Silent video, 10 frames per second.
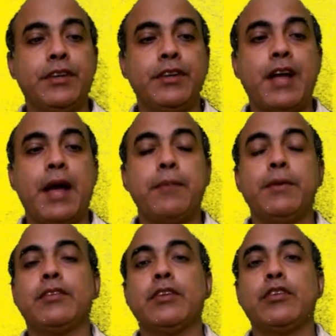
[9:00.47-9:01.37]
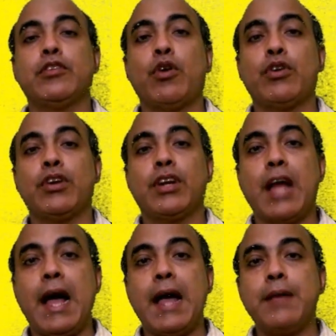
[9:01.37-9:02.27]
dimensions or
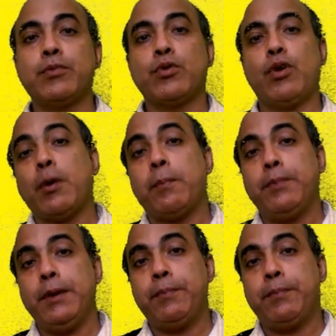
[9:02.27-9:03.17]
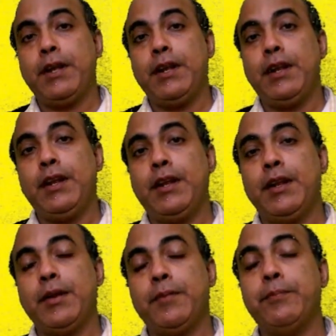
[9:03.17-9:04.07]
types of people
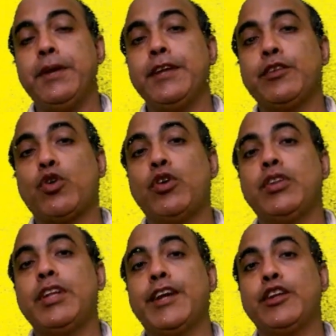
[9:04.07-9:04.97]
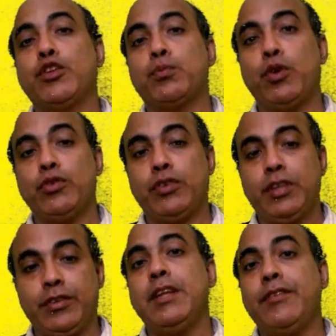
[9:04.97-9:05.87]
based on their
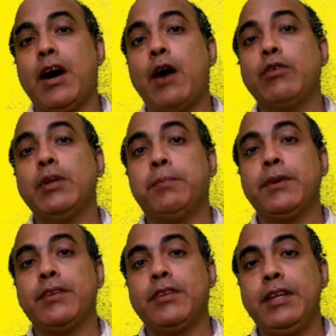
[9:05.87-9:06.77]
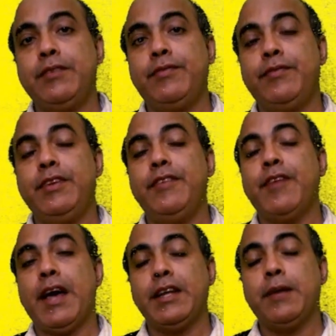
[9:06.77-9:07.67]
responses, how they perceive the
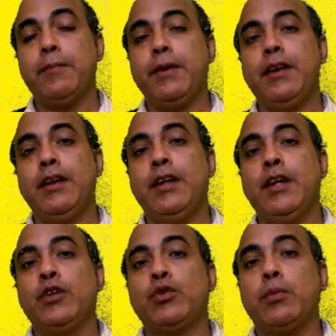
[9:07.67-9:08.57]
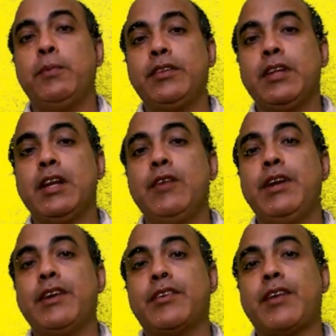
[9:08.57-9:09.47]
variable. So basically we
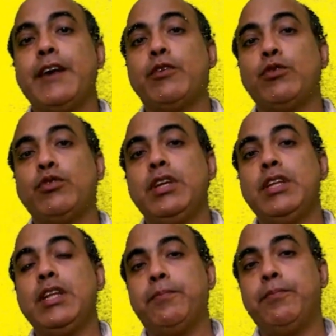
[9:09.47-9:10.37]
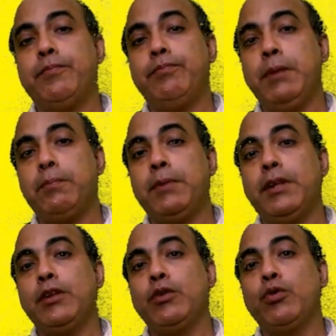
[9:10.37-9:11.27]
try to see their
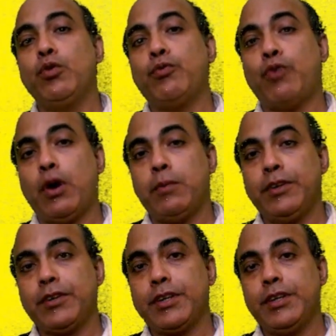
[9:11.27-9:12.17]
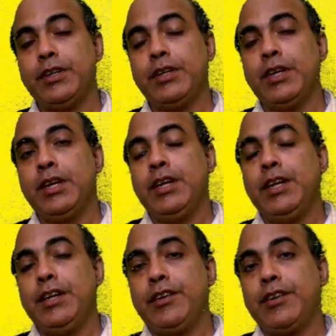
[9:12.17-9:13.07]
people group formation
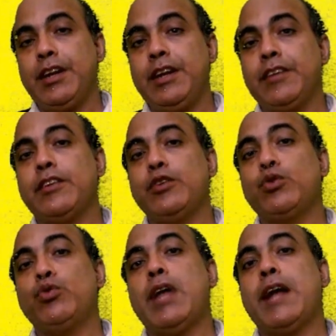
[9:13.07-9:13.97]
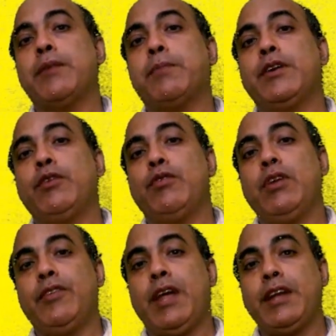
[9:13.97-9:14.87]
in relation to that particular
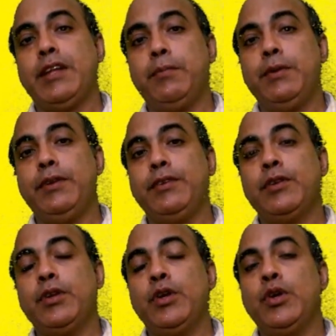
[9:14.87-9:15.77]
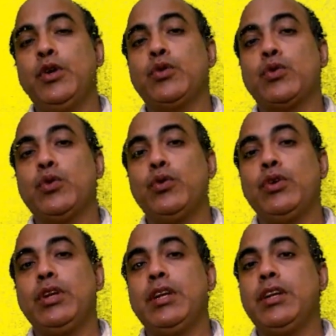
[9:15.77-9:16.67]
variables. So
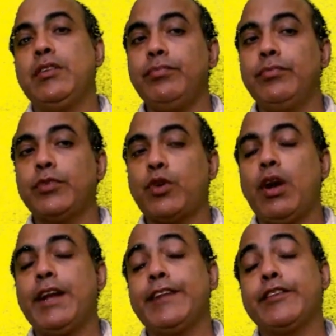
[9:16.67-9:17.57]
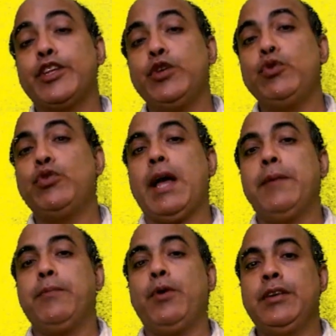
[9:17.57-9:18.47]
it is called as Q
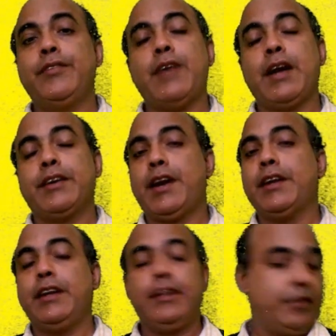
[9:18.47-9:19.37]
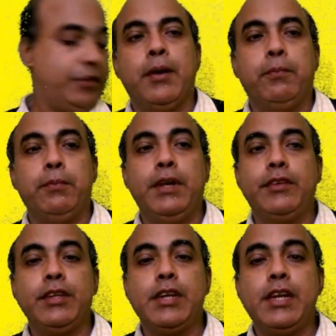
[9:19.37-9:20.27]
type of factor analysis.
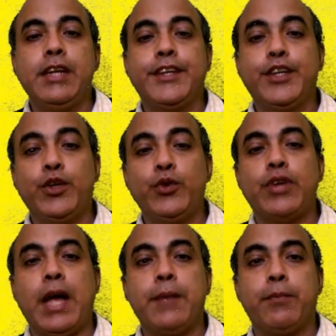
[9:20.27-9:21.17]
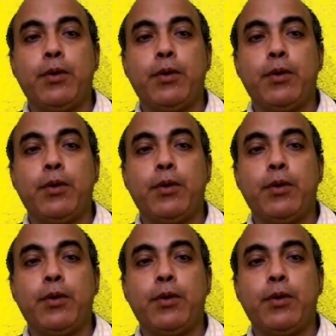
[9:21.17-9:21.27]
Basically Q type of